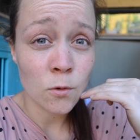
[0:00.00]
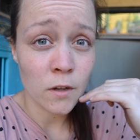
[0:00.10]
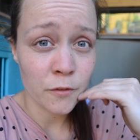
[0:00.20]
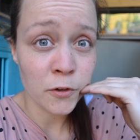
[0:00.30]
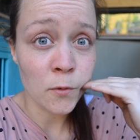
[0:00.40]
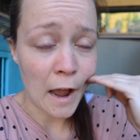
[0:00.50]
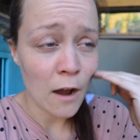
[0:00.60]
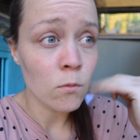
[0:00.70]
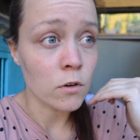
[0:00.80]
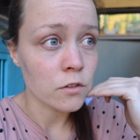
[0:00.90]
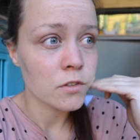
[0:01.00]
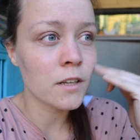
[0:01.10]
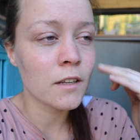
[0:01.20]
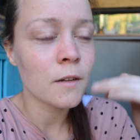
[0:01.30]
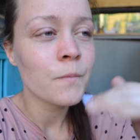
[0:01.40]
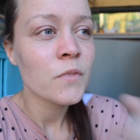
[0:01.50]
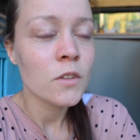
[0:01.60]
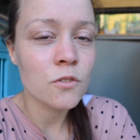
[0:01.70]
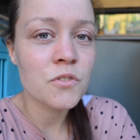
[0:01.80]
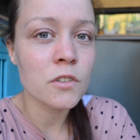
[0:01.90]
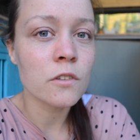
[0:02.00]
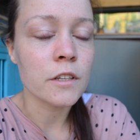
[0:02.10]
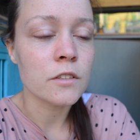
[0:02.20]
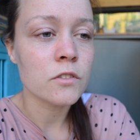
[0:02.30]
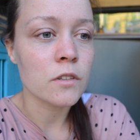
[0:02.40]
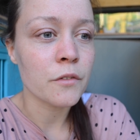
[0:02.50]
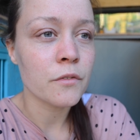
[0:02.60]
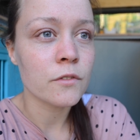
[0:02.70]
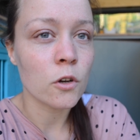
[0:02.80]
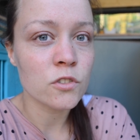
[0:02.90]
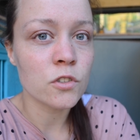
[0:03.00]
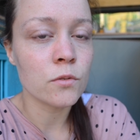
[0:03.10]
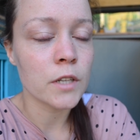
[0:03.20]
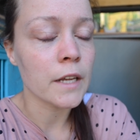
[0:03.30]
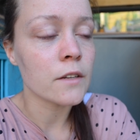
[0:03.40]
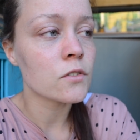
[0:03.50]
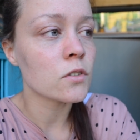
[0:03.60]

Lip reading: us a few hours to seal this stuff on 2 days,